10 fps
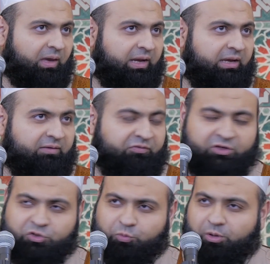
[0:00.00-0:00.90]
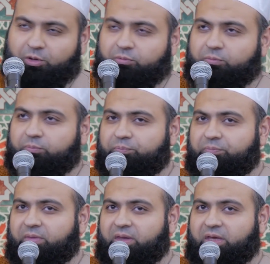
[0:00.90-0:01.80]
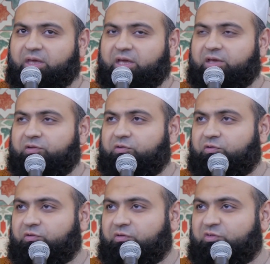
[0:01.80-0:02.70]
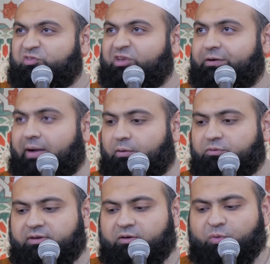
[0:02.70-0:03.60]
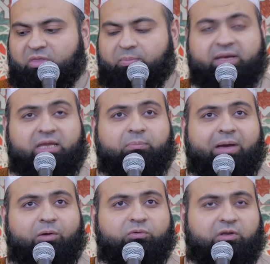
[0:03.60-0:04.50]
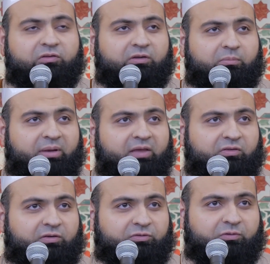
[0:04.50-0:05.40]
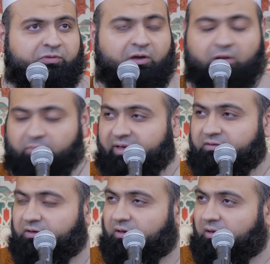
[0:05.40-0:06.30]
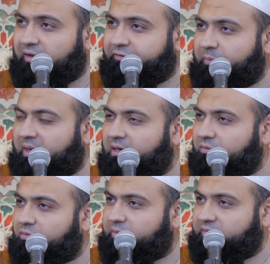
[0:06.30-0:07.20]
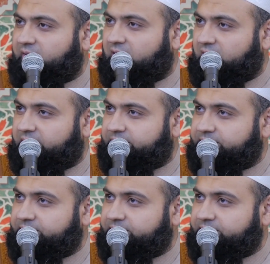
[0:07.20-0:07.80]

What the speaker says: an individual, he is surrounded with many bounties and blessings of the Almighty Allah subhanahu wa ta'ala.